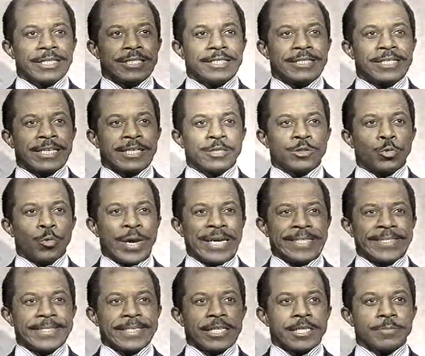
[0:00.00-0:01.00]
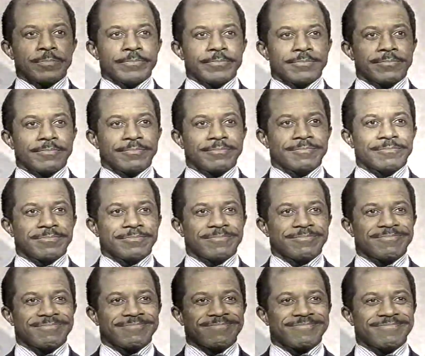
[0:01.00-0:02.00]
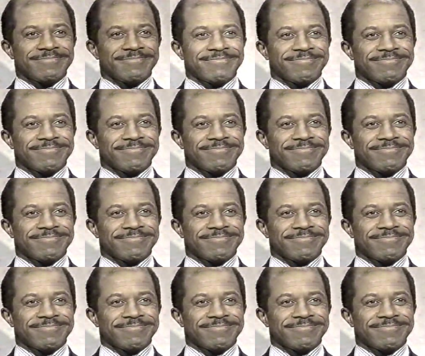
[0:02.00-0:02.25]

Dick Tracy. Dick Tracy's right.